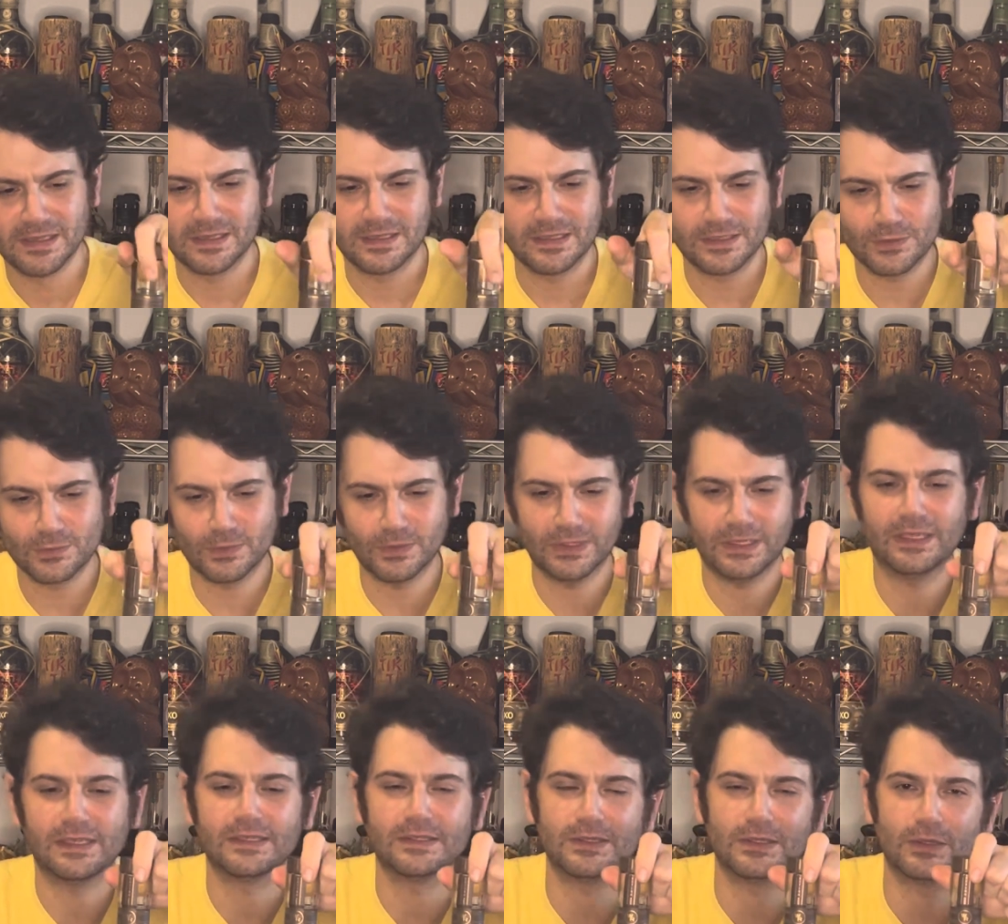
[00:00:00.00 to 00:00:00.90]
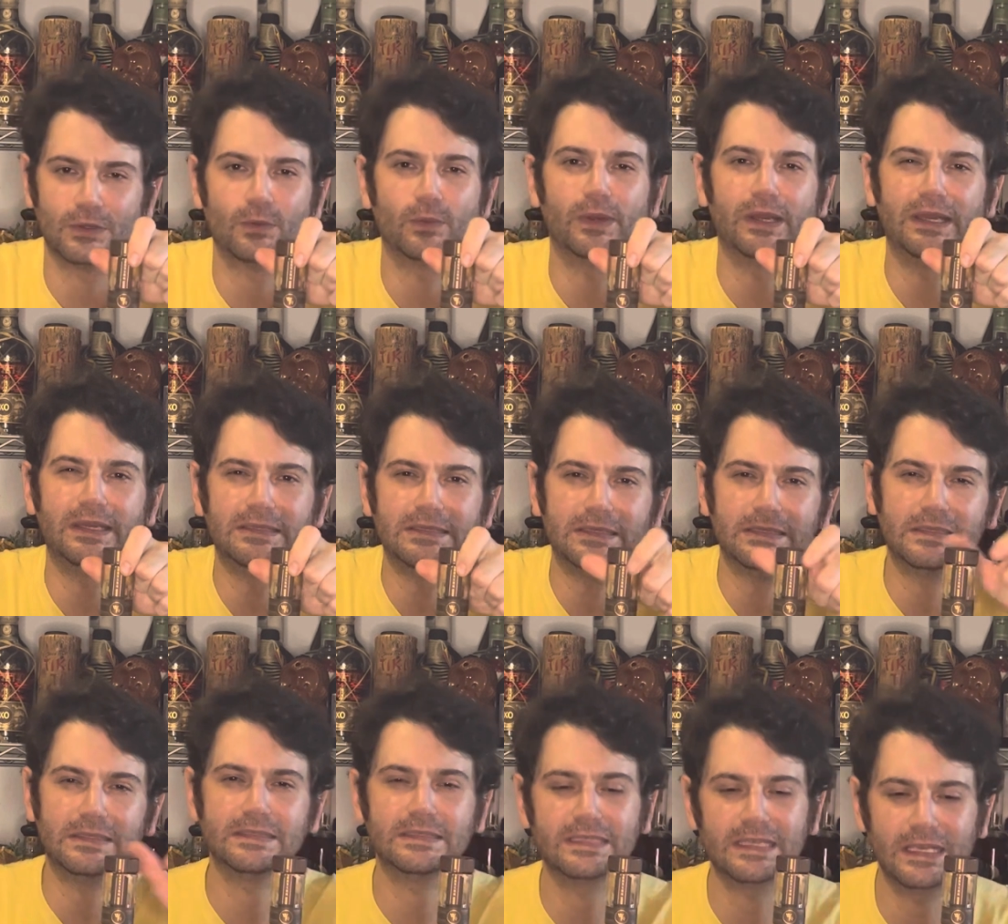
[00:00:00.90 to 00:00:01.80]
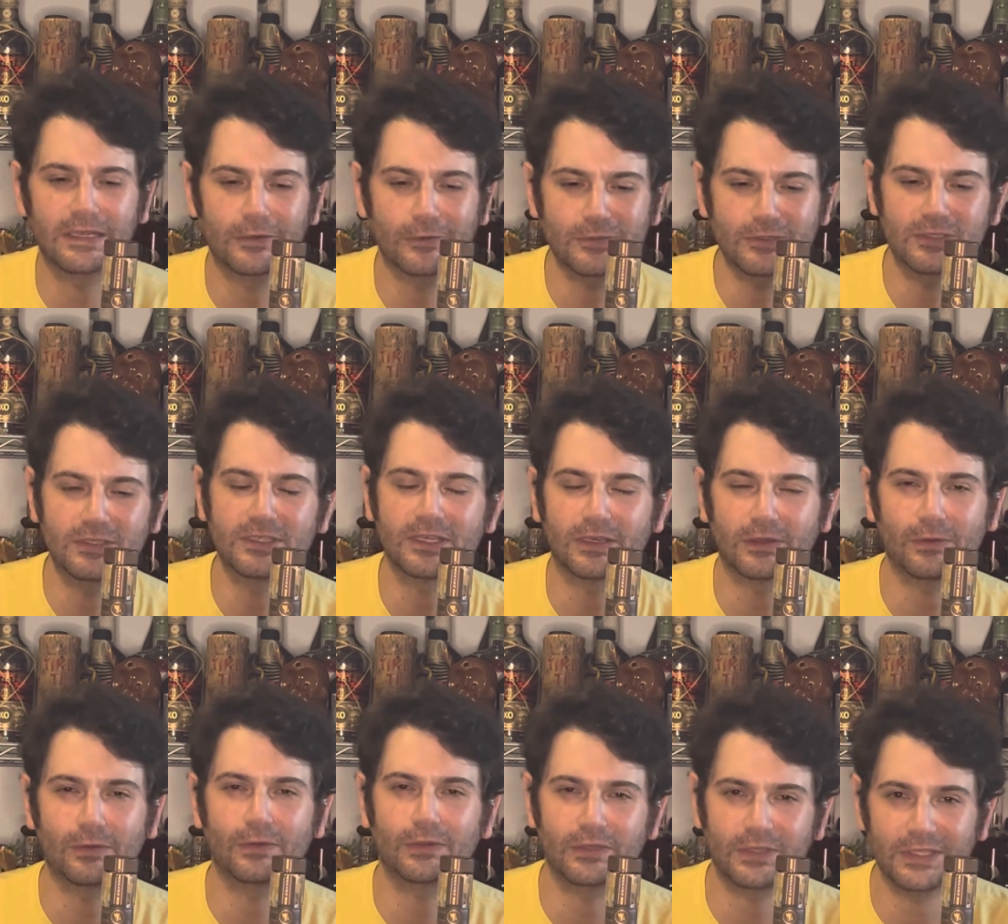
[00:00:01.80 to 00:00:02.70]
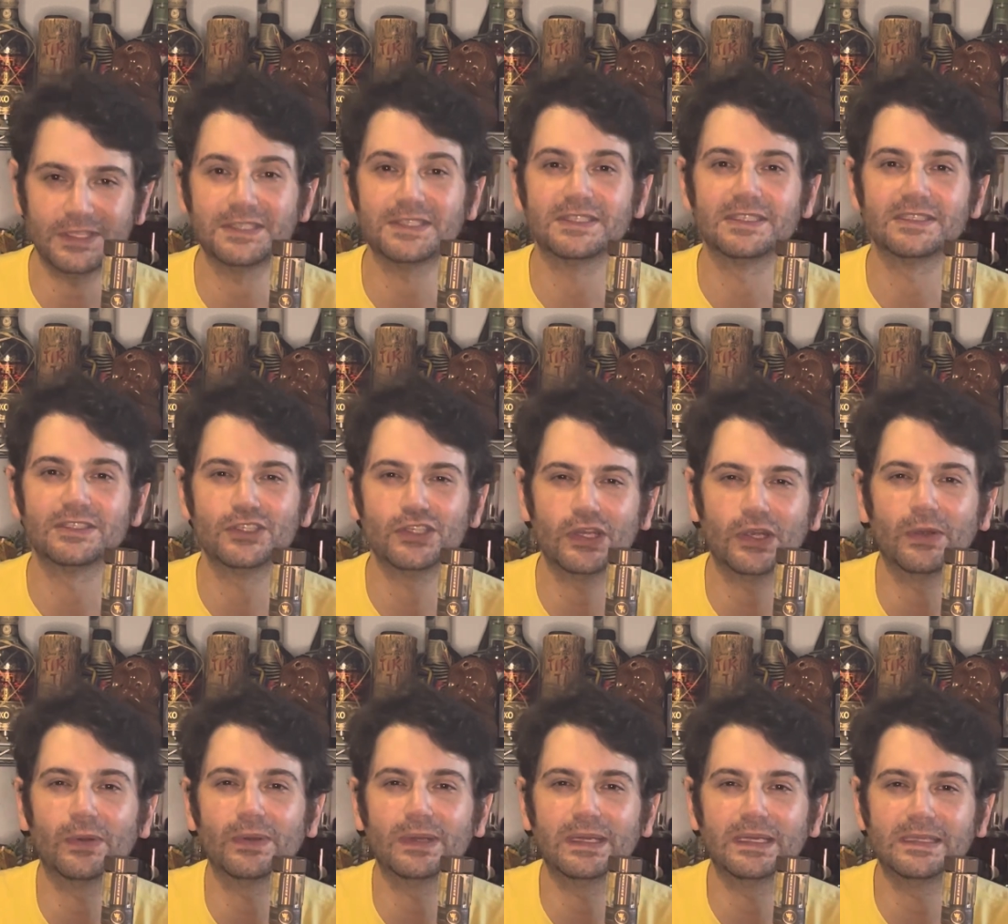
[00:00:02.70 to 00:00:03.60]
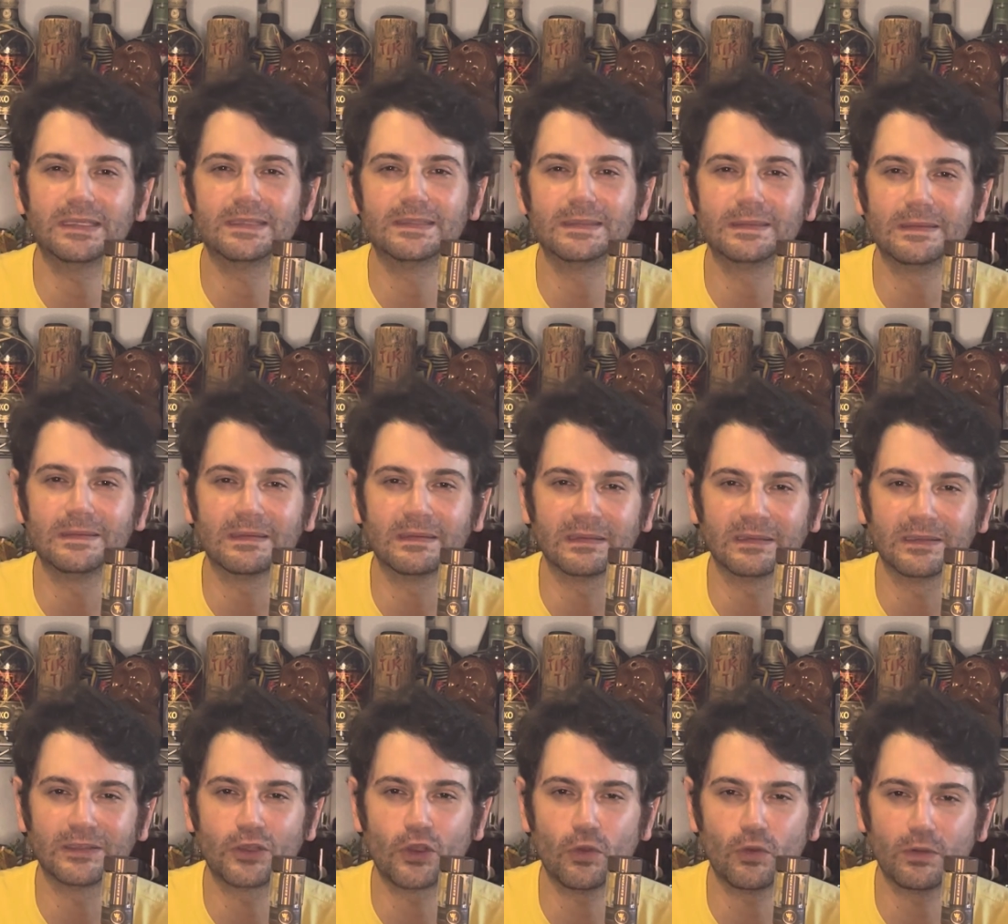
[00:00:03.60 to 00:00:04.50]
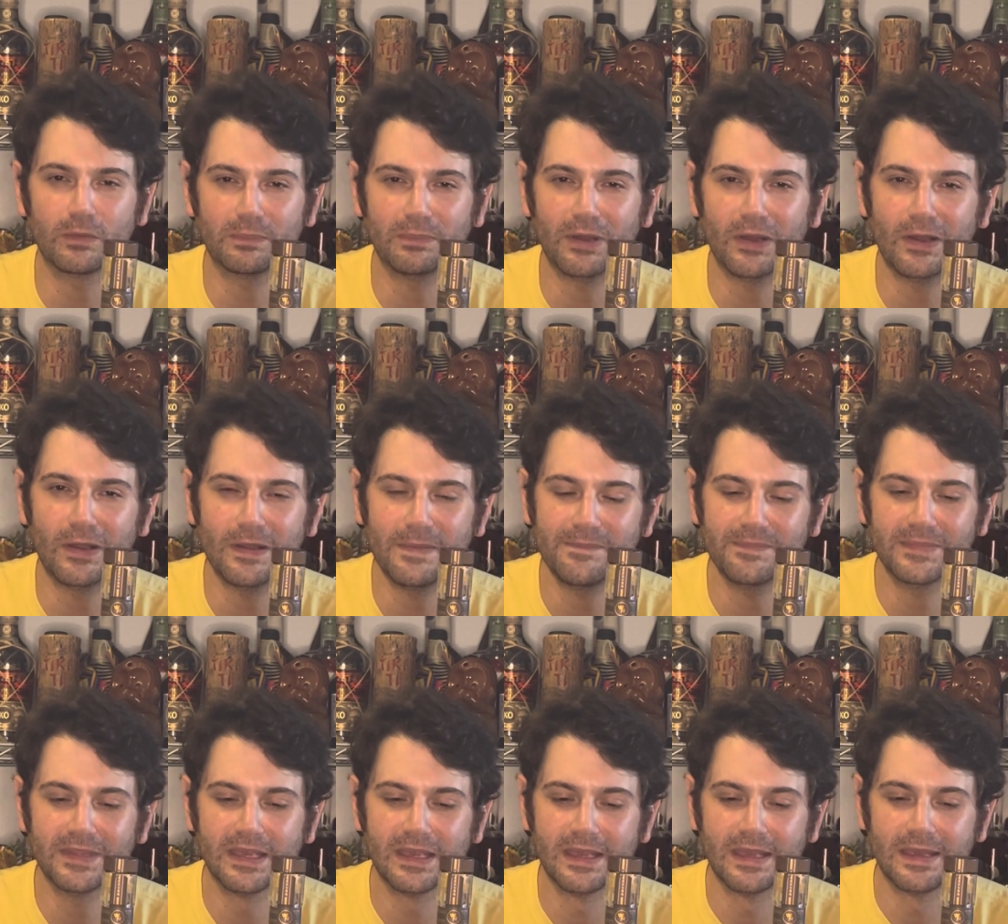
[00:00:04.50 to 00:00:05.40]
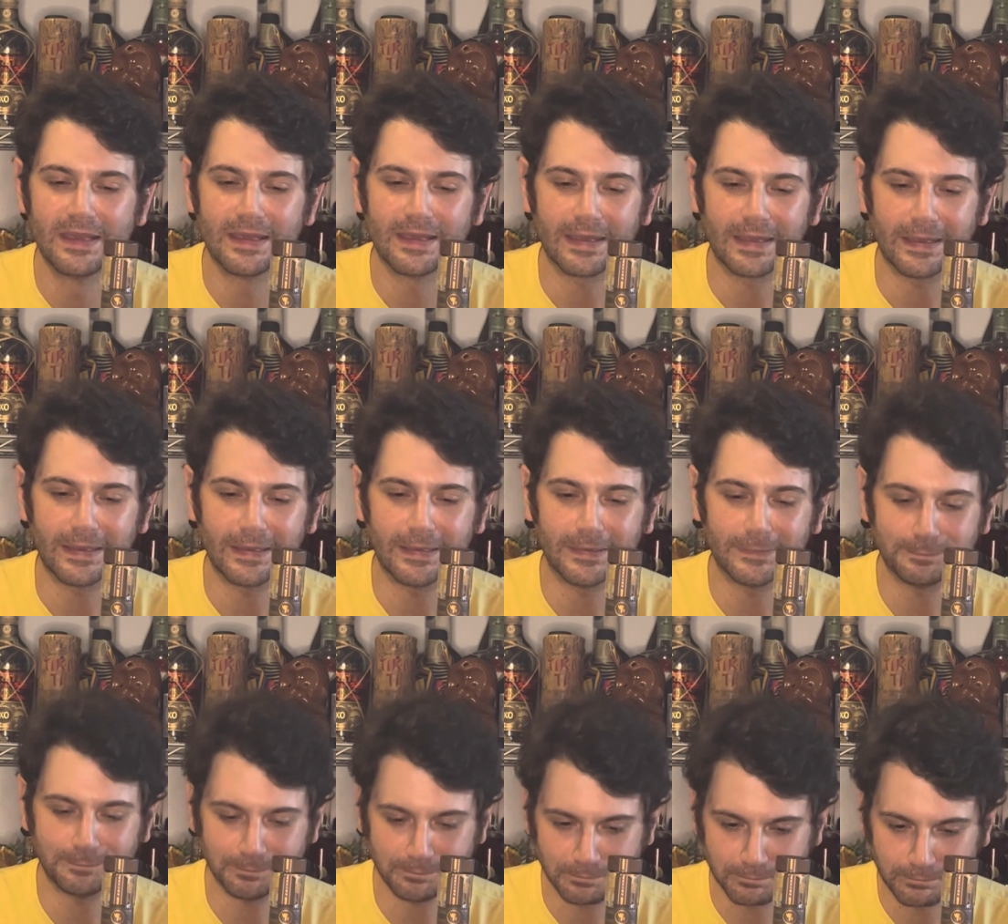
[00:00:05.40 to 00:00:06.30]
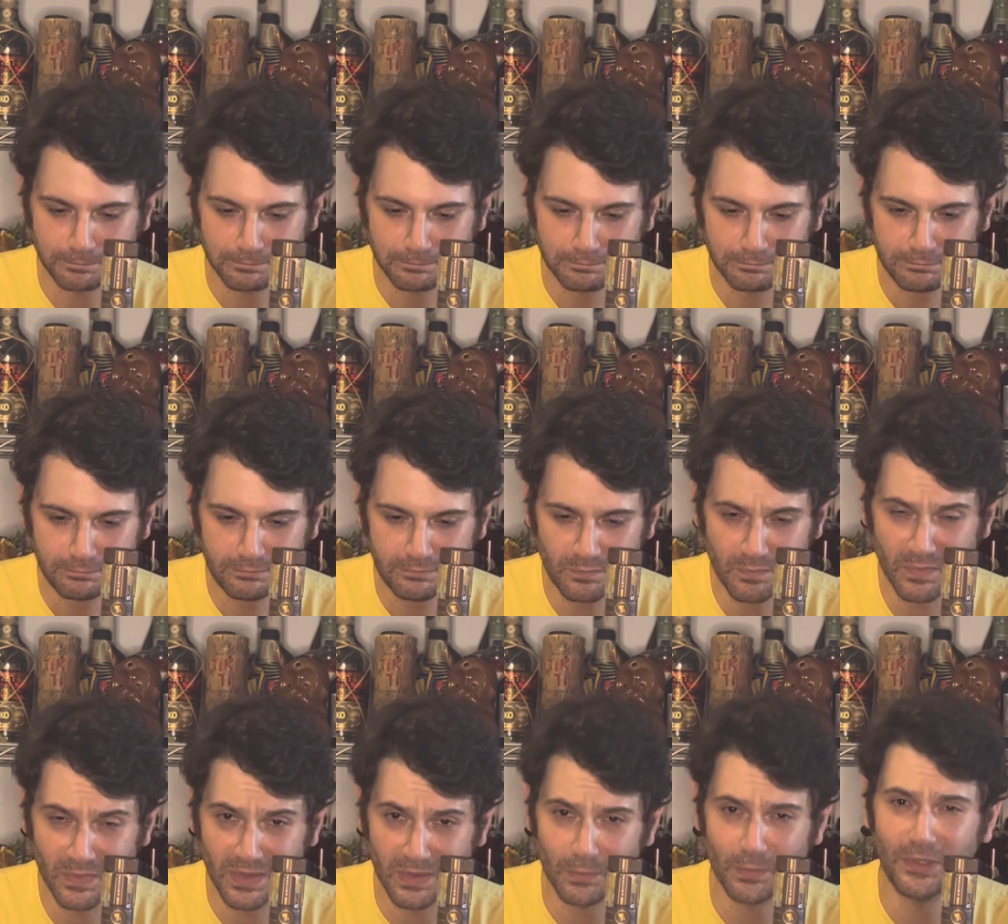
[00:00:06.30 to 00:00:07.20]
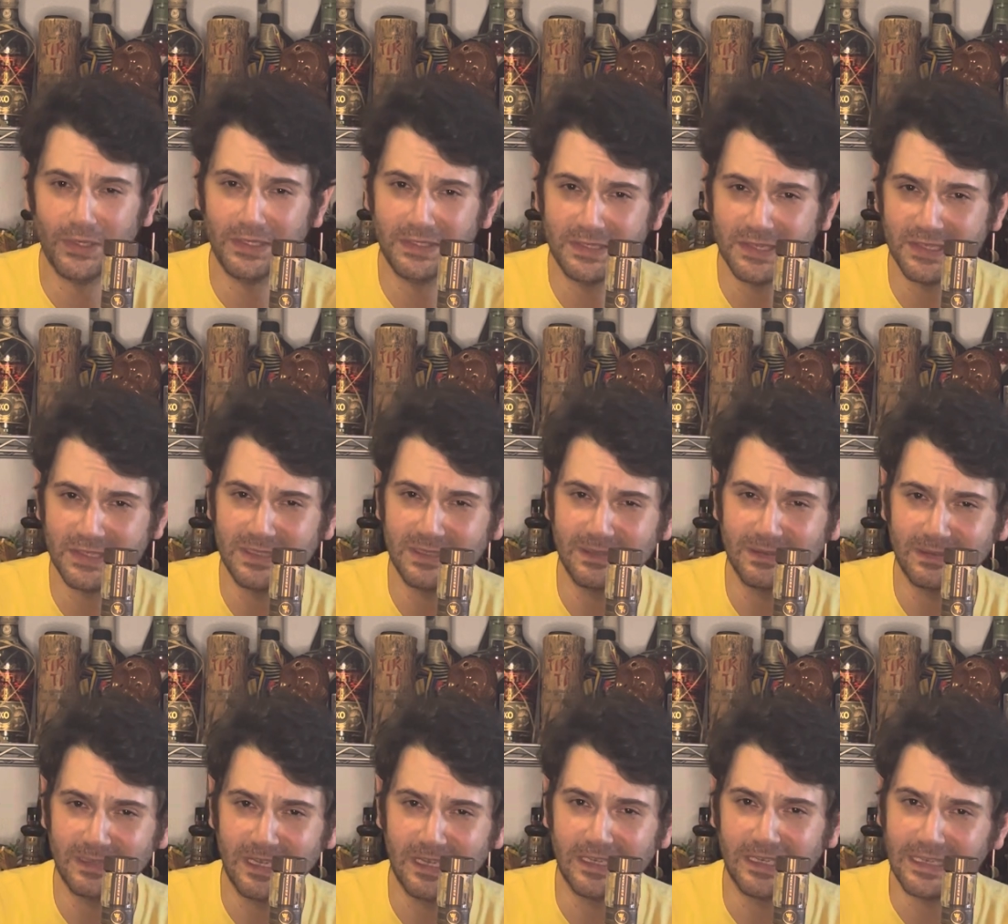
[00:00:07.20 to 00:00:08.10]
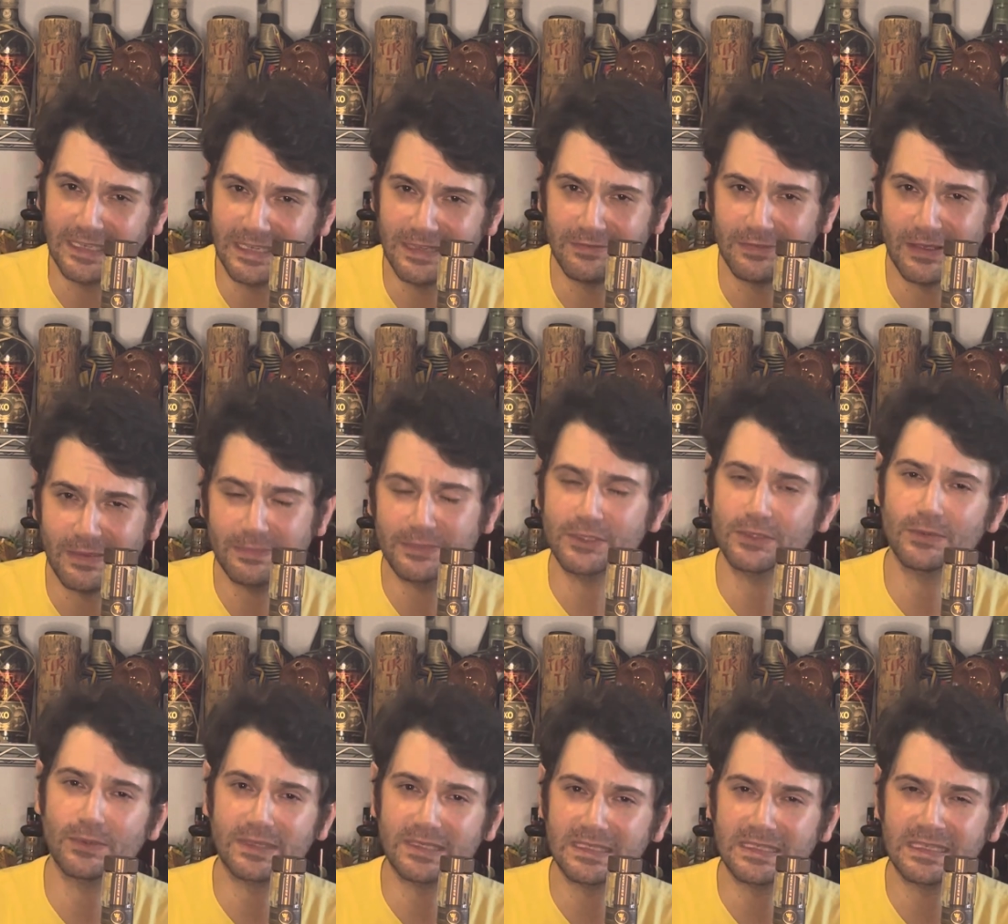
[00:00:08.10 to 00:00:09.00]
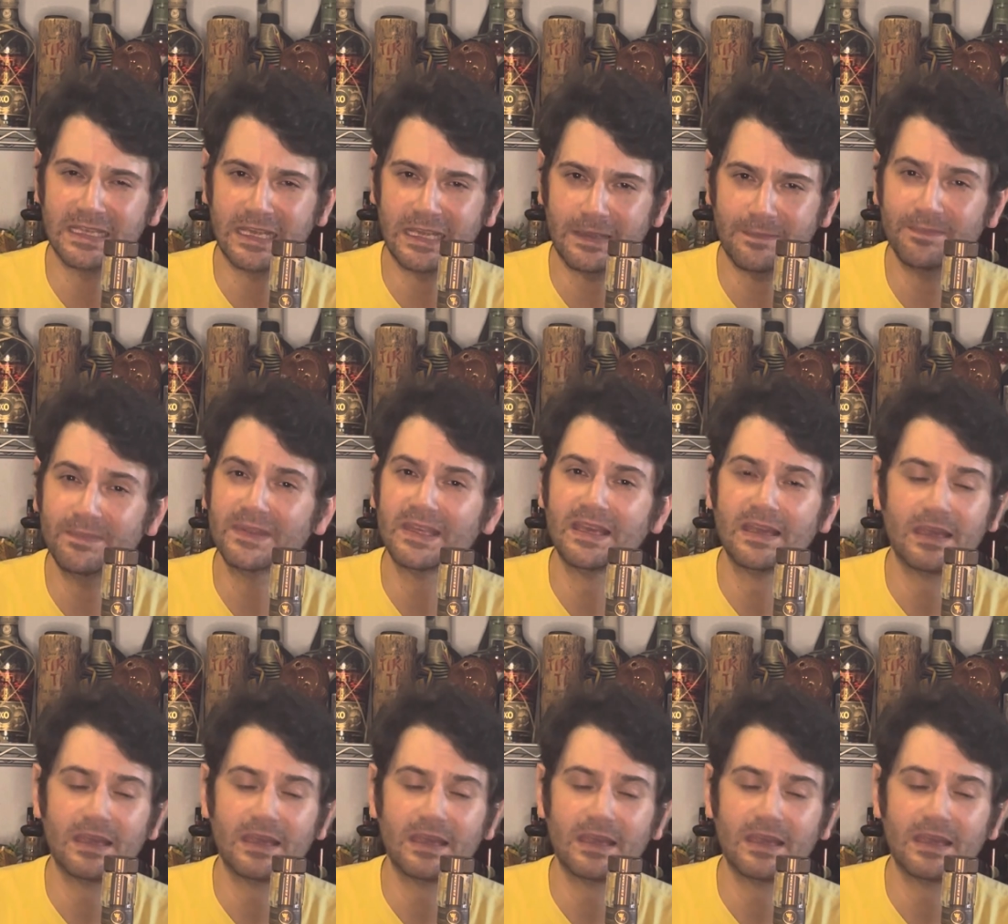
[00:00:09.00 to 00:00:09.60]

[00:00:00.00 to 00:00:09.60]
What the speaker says: This one has the great Tater sticker, this cherry Coke bomb. It really does kind of live up to its name.